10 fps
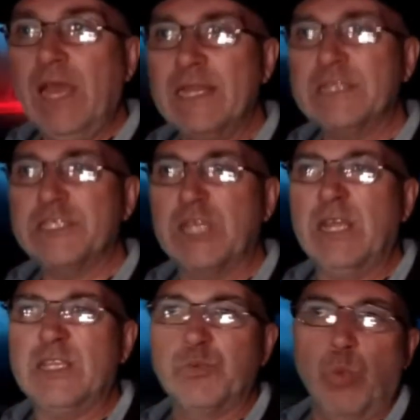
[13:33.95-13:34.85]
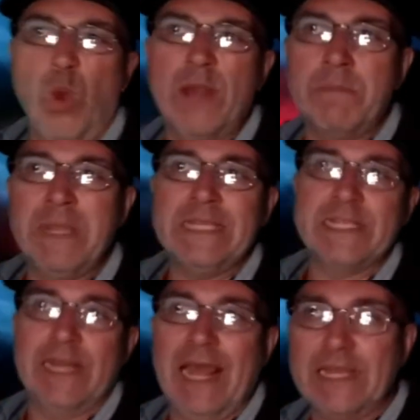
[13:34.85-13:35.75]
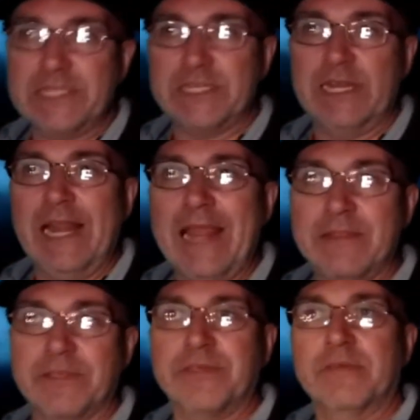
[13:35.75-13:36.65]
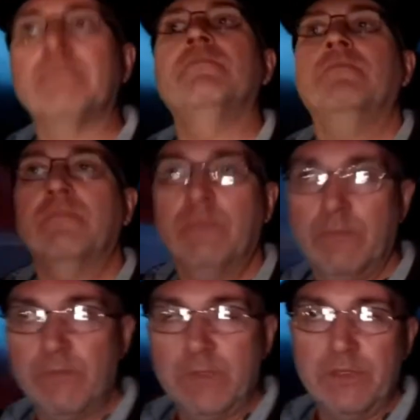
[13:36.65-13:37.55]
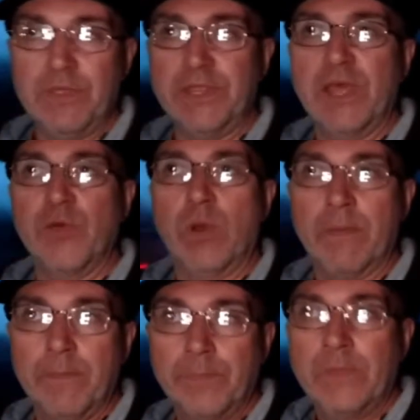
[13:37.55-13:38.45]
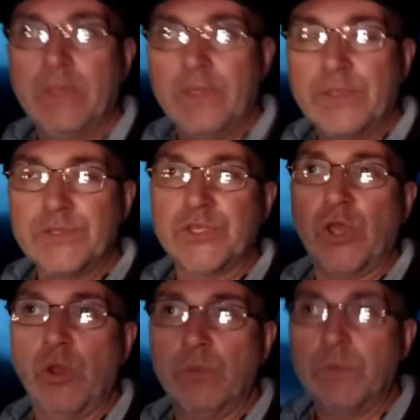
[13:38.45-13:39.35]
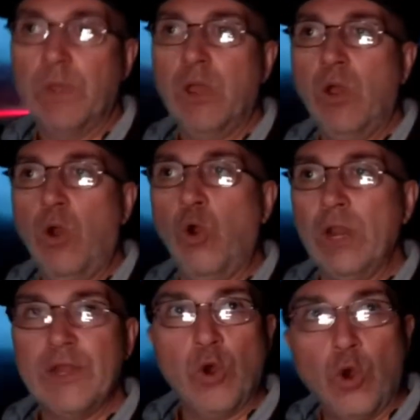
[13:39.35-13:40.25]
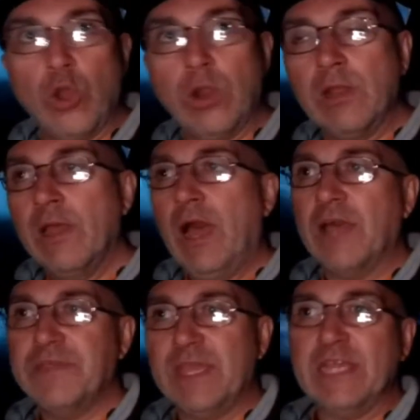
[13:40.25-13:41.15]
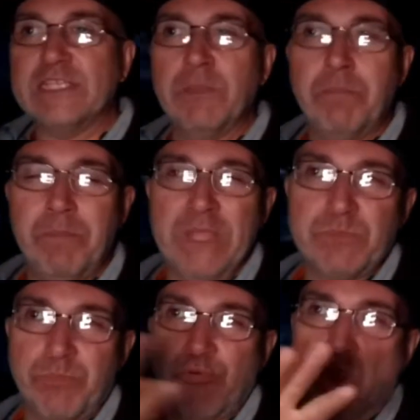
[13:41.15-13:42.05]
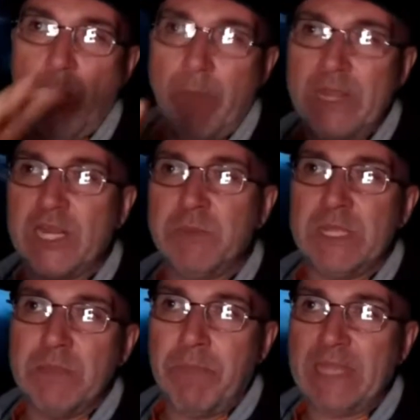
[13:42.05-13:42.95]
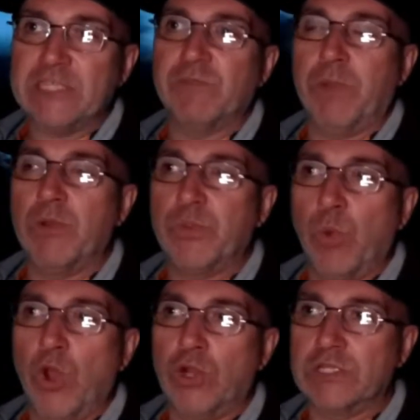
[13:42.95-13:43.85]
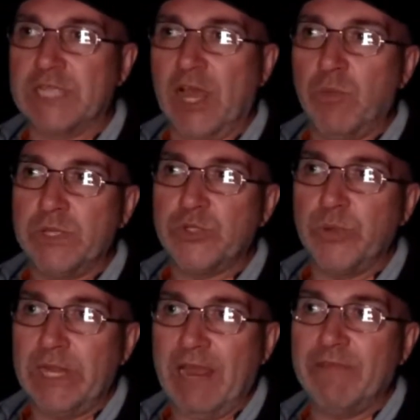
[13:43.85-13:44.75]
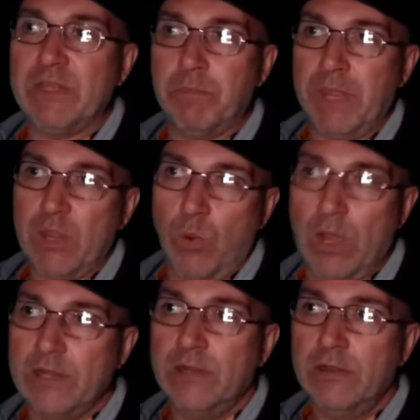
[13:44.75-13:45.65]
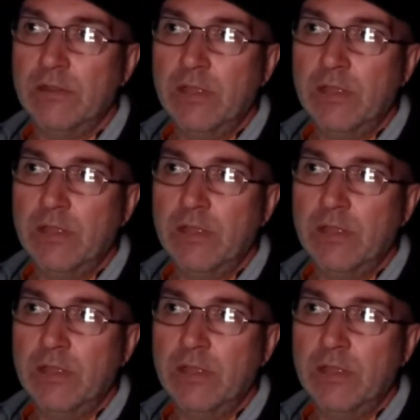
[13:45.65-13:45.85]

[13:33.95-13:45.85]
and it's 1 meter less length than the other one. So all in all, I think it's probably going to be the best of both worlds now, between having the big one